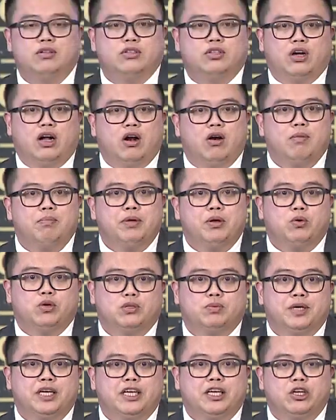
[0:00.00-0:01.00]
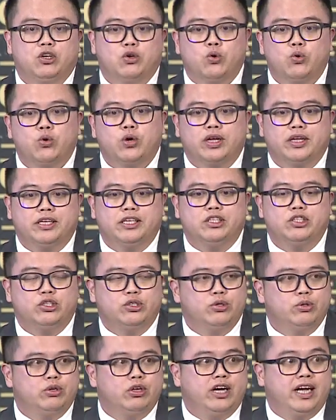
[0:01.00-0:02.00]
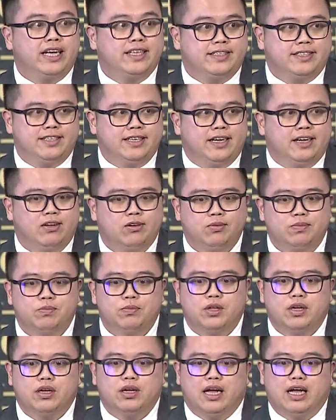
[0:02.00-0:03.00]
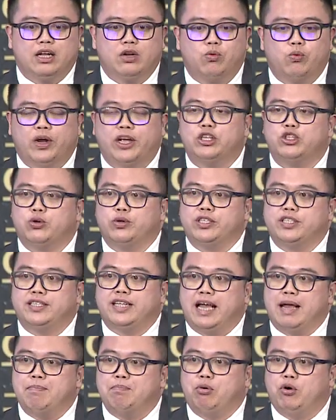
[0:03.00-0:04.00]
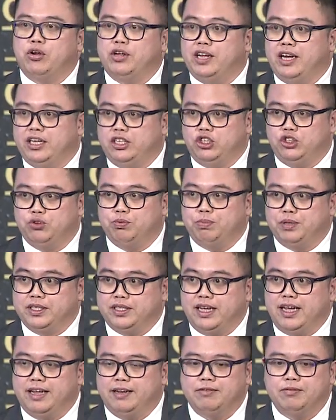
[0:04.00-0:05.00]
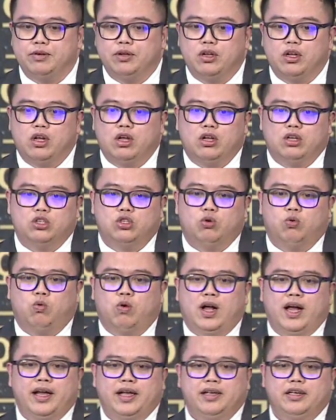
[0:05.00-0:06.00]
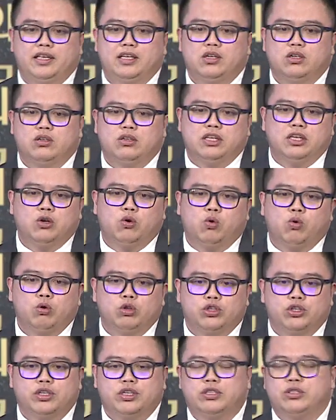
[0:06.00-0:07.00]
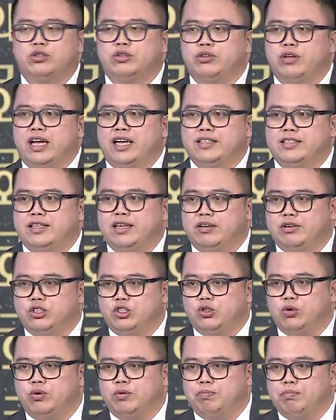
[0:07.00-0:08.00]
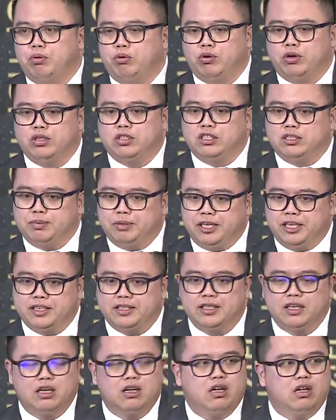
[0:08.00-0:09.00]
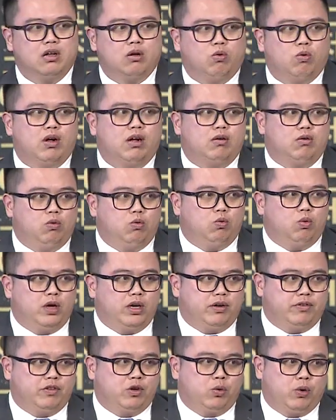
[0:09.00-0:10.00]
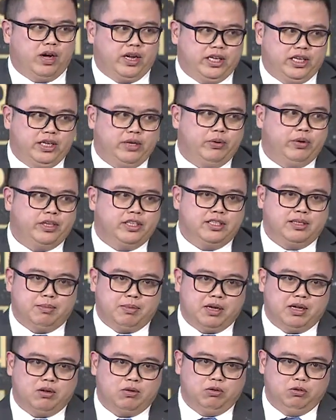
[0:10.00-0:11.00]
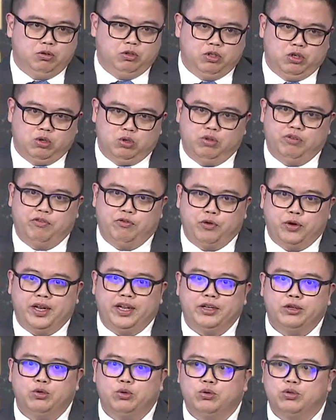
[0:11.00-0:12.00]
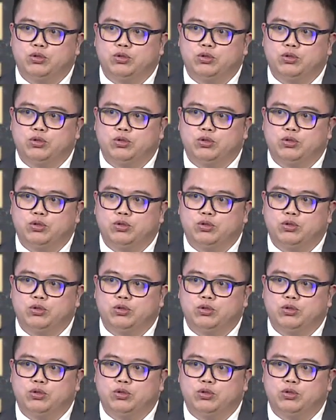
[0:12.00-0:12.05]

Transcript: the RMB was being included into the SDR, and the ratio is 10.92%. So why inclusion into SDR is so important is because, well, one of the criteria is about, you know, the freely